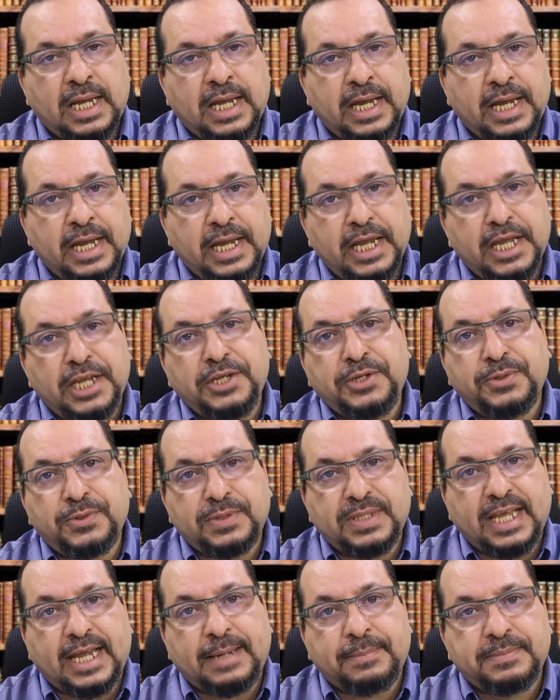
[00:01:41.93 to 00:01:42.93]
a new
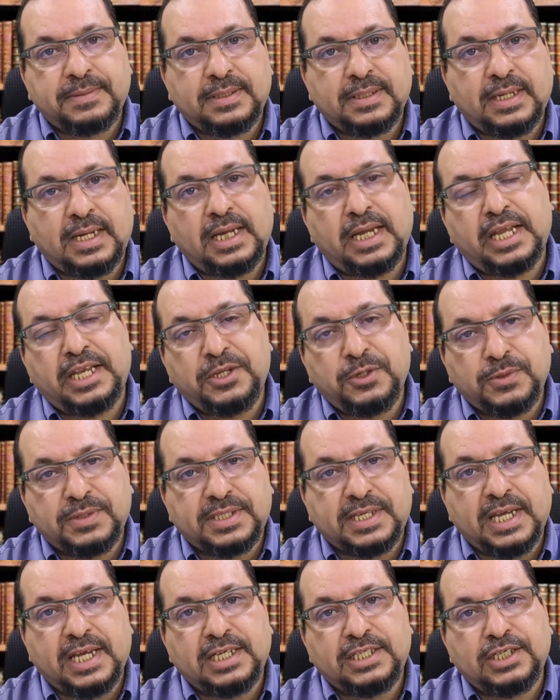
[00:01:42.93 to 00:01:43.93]
debt, a new
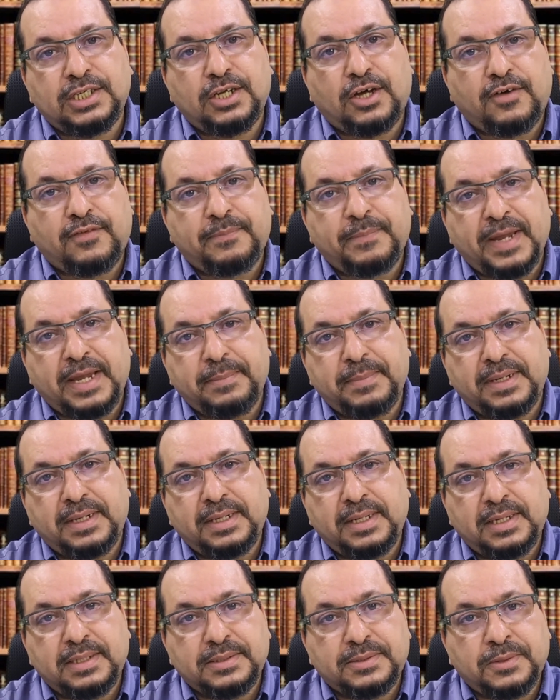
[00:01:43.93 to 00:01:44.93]
schedule of
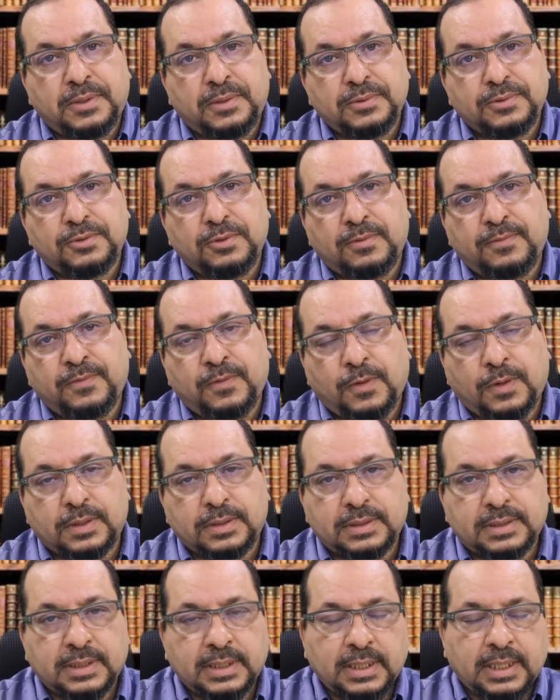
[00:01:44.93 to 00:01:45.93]
payment, and so on and so
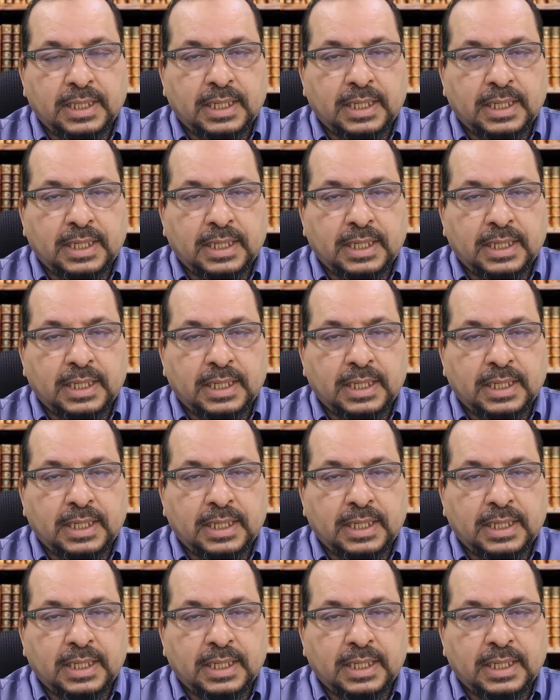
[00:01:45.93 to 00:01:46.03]
forth.